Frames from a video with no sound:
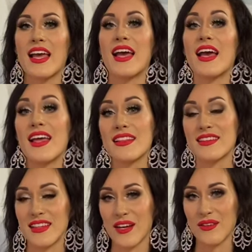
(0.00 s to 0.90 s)
and
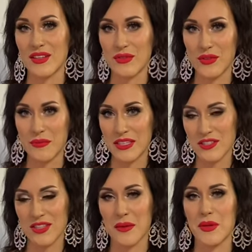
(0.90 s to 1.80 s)
now the
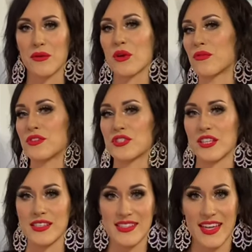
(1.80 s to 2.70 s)
information about
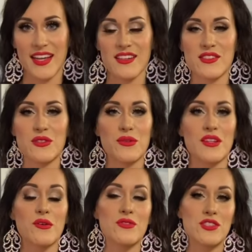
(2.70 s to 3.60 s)
official sale. So
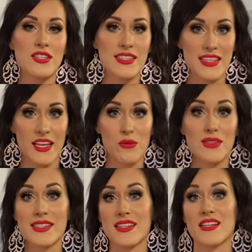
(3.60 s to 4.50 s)
the official sale will
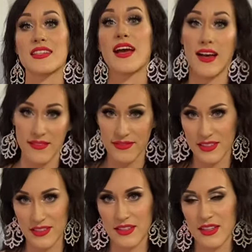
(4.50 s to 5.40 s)
start
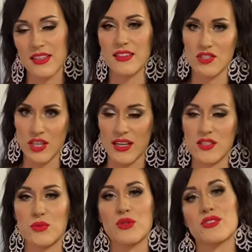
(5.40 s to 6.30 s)
after the
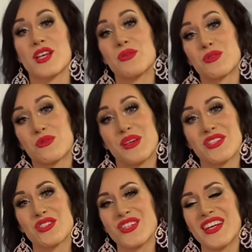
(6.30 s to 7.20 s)
challenge because I want to make
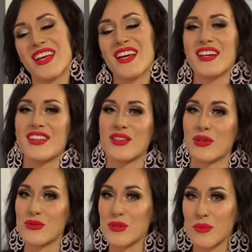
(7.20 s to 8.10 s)
sure that
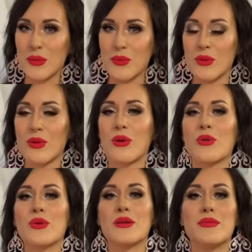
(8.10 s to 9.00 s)
those two people who
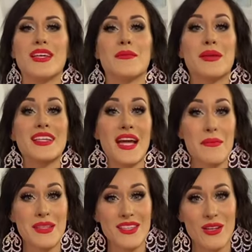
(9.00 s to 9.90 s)
will be picked
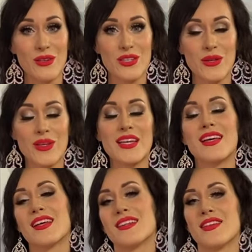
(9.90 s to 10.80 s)
up in the lottery,
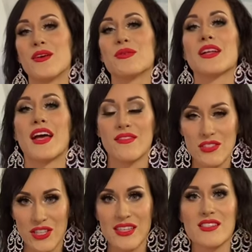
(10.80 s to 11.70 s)
they will have a
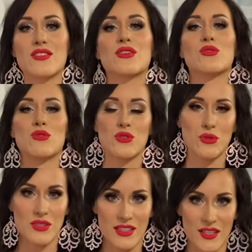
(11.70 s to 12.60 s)
chance to
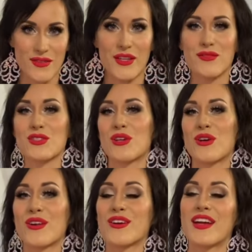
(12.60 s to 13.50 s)
choose their favorite
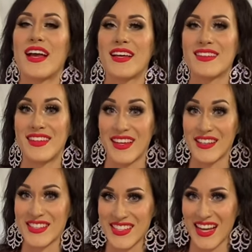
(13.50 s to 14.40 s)
color and
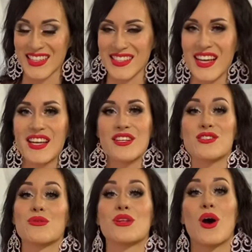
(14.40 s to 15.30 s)
their size.
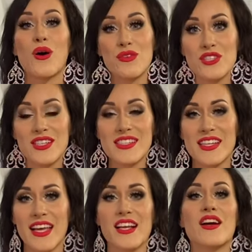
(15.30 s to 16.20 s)
So the official
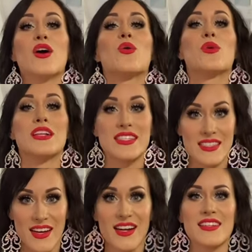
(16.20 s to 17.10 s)
sale will
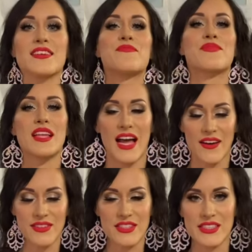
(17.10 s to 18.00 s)
start
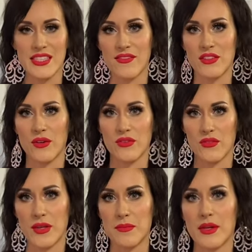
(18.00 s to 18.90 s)
after 7th of
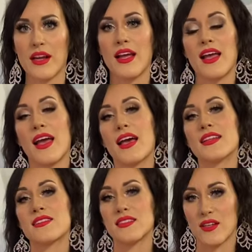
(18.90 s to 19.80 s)
November.
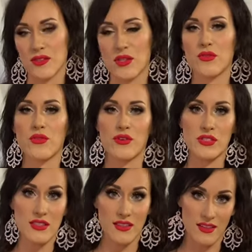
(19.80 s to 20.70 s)
And there is of course
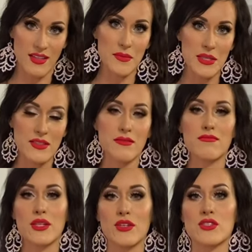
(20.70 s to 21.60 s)
a limit
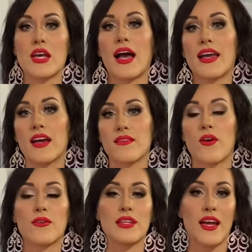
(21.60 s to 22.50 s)
because I have
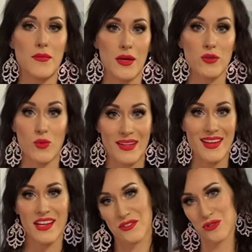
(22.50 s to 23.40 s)
only about
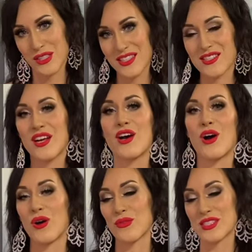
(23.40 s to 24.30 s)
100
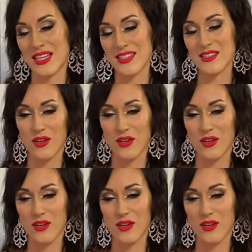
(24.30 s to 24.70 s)
of sets